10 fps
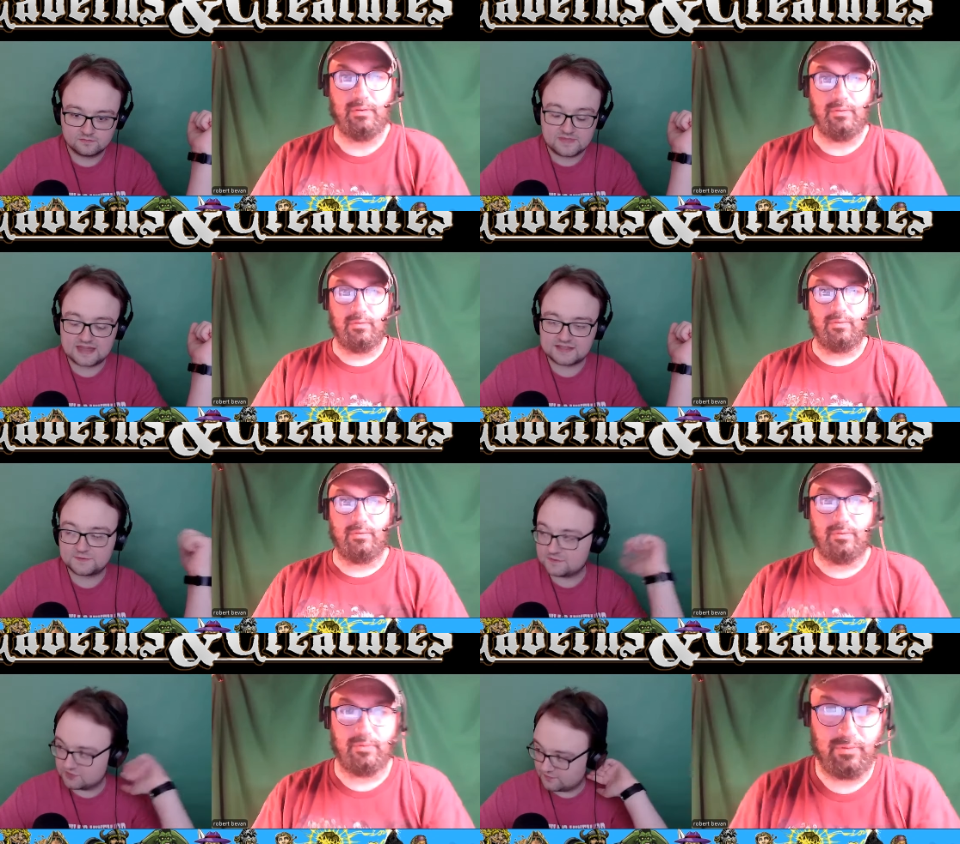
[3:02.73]

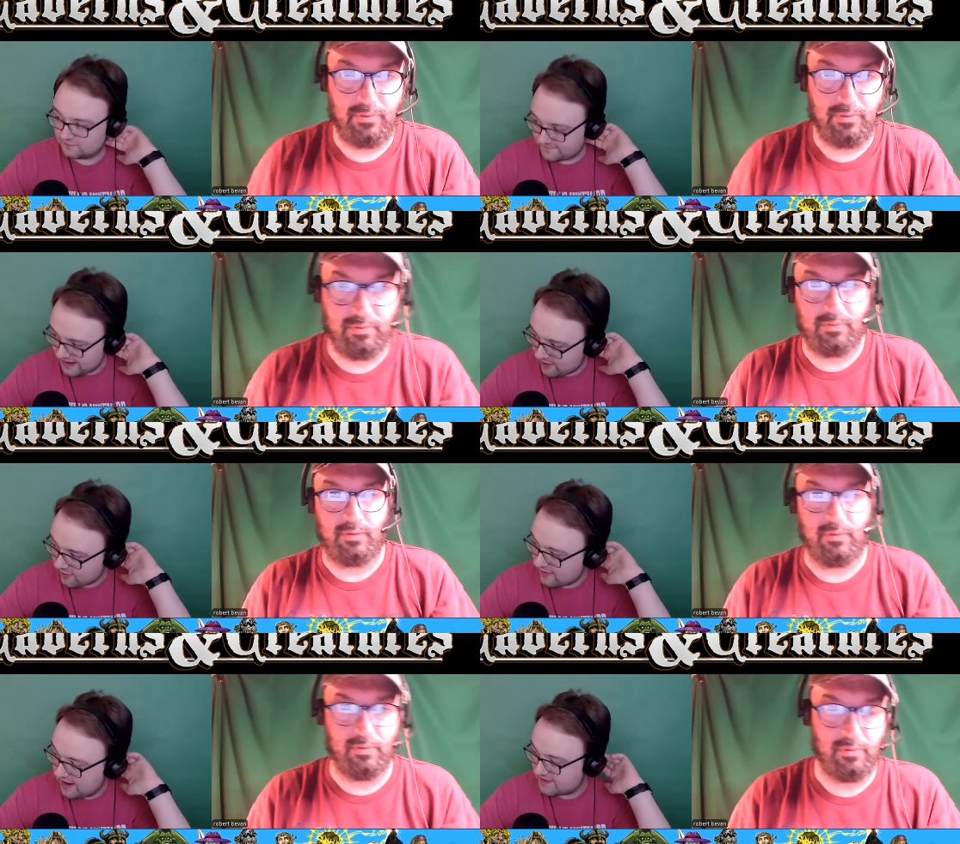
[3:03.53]
Speaker 1: That's
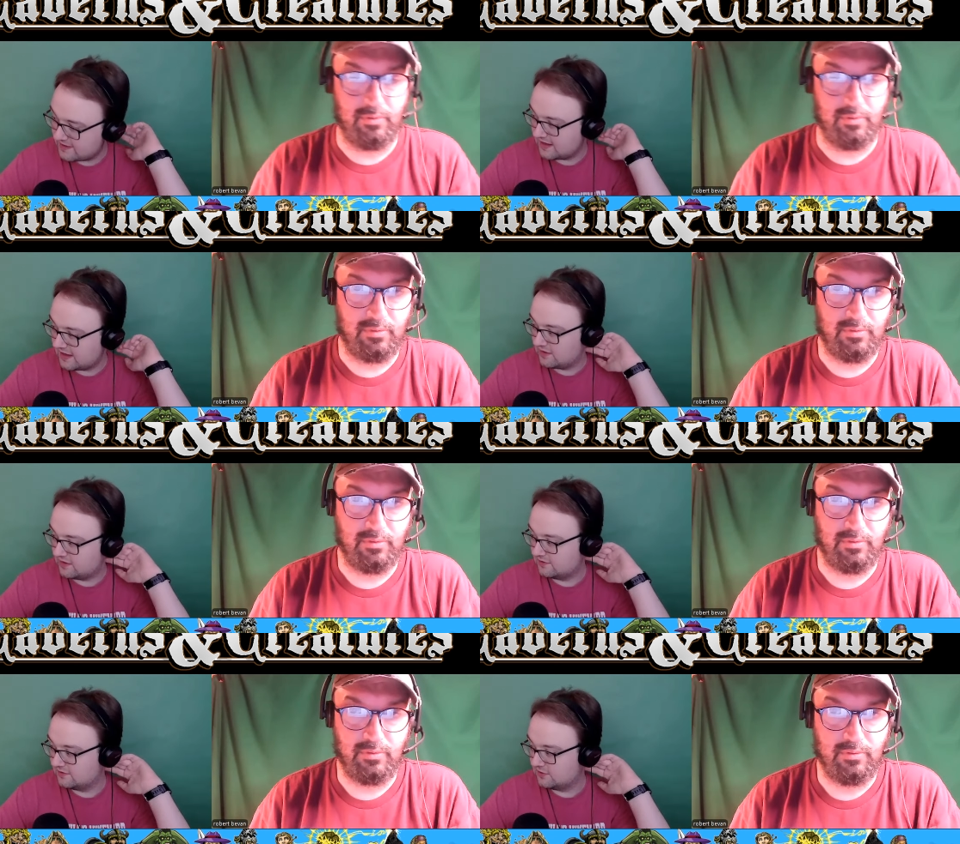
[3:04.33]
fair. I think that
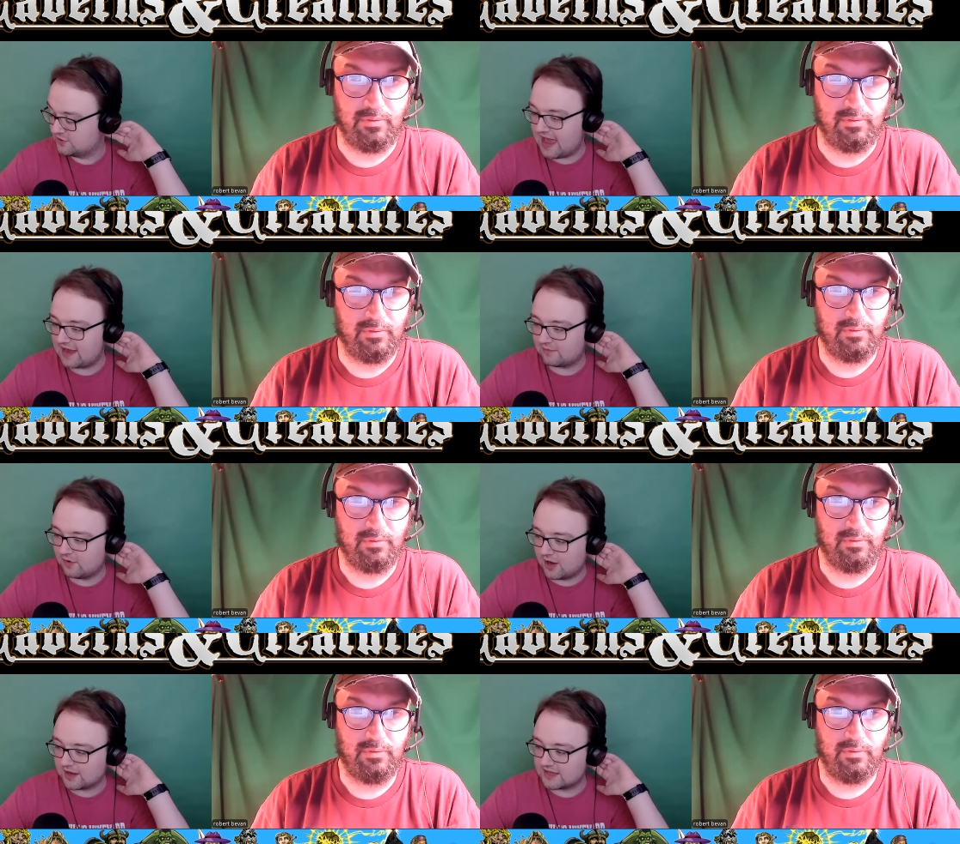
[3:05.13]
that
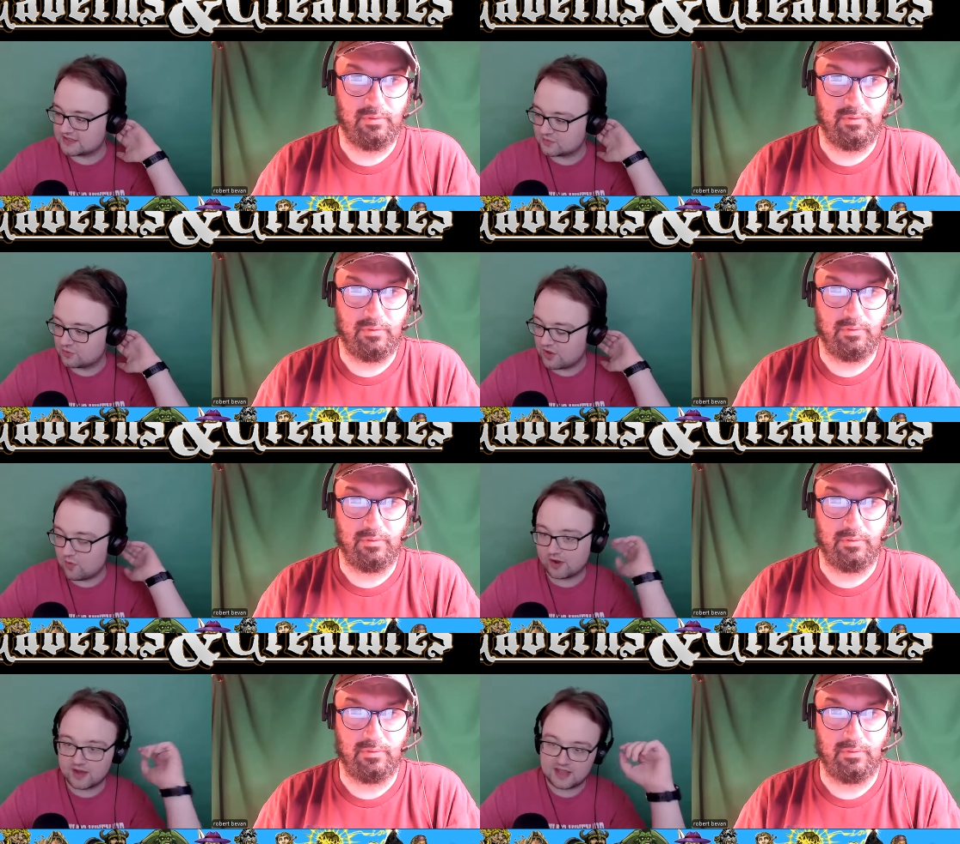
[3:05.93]
audience is who they
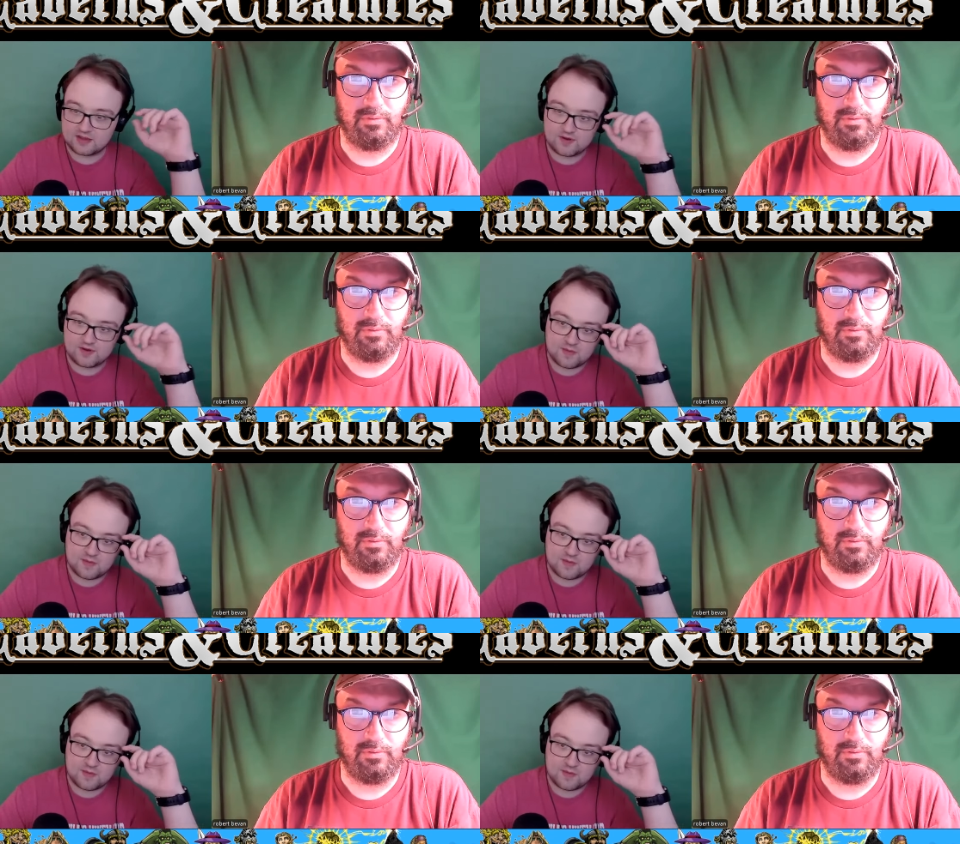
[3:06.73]
wanted to hit, right?